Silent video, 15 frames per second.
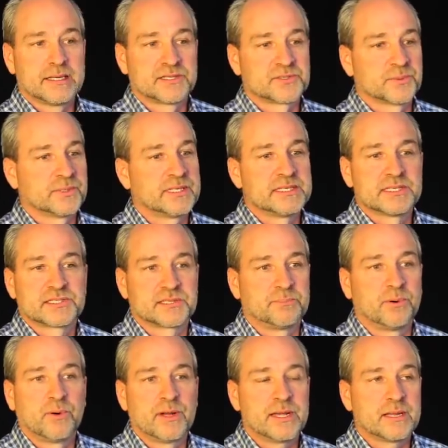it's really
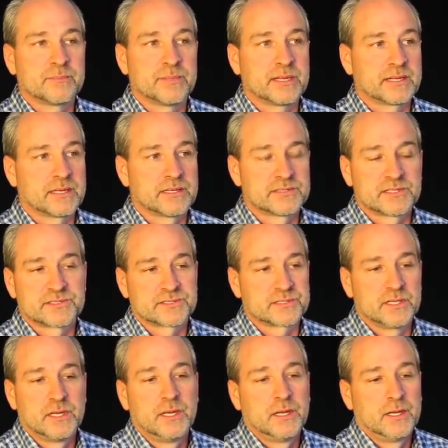disappointing because
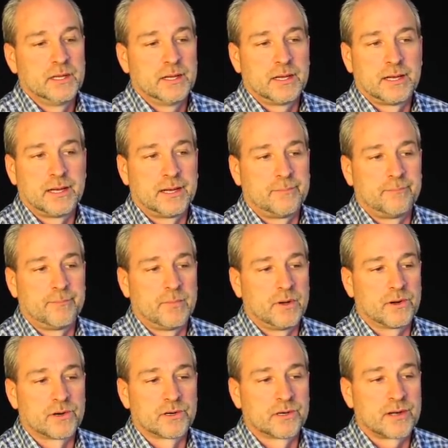it's
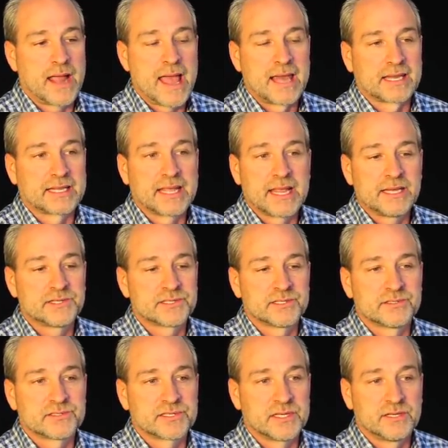her
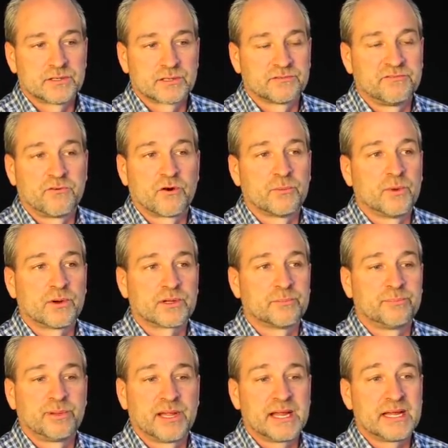allegations in her formal
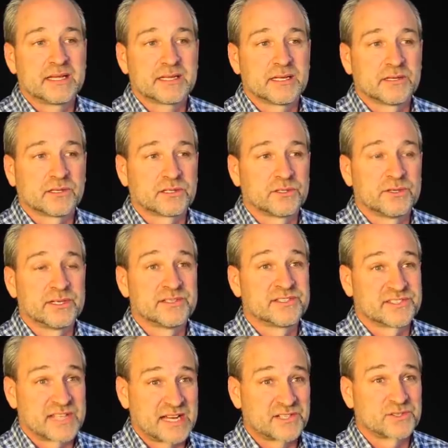complaint included
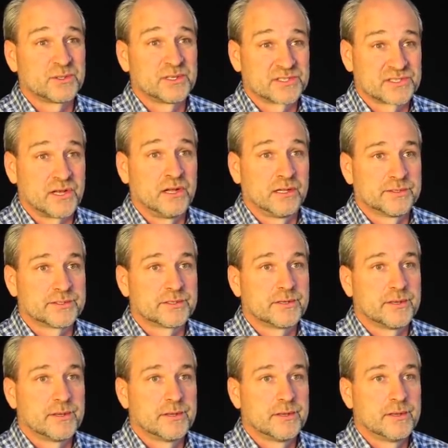sexual assault.
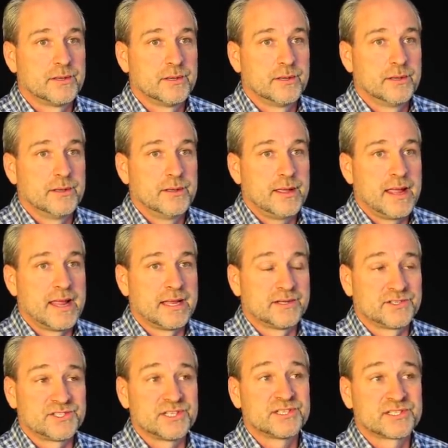
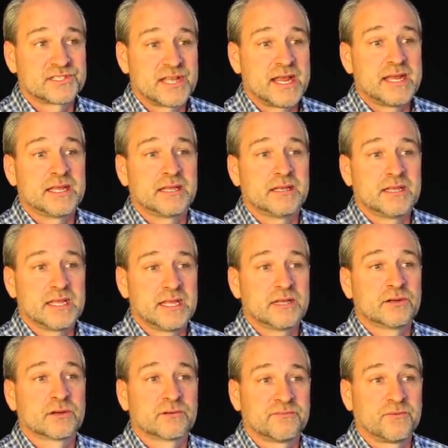And she stated
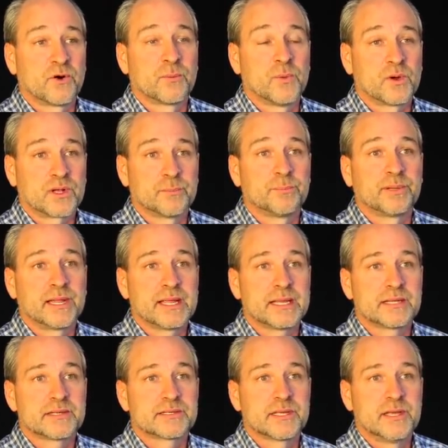in her formal
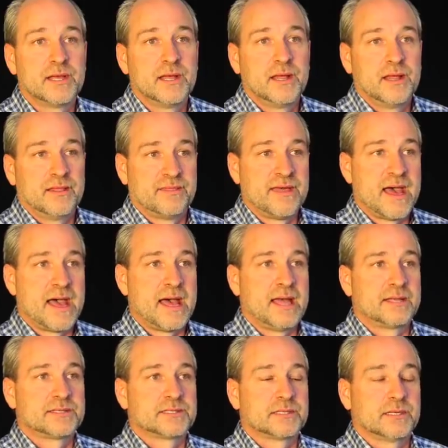complaint
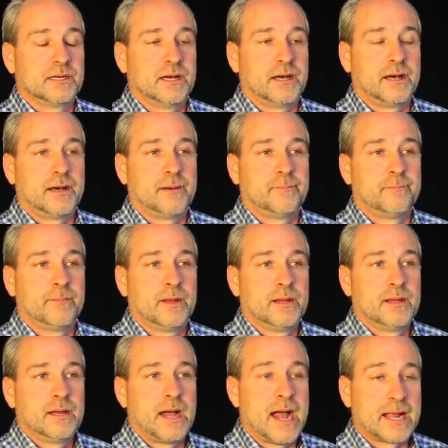that
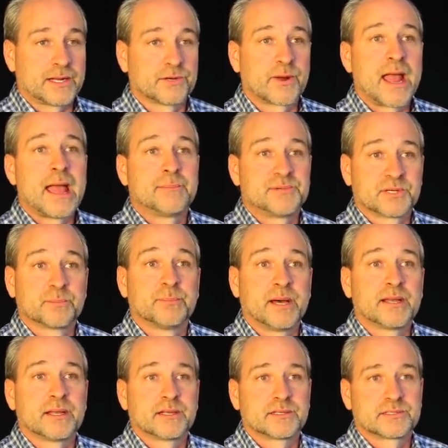I grabbed her
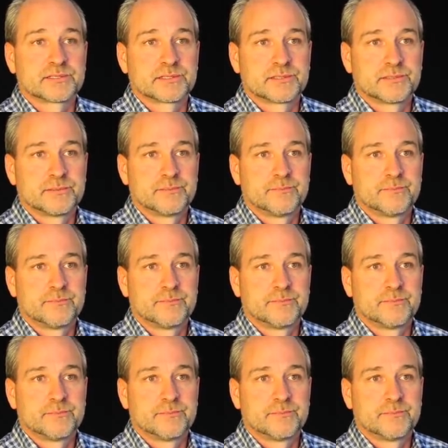buttocks,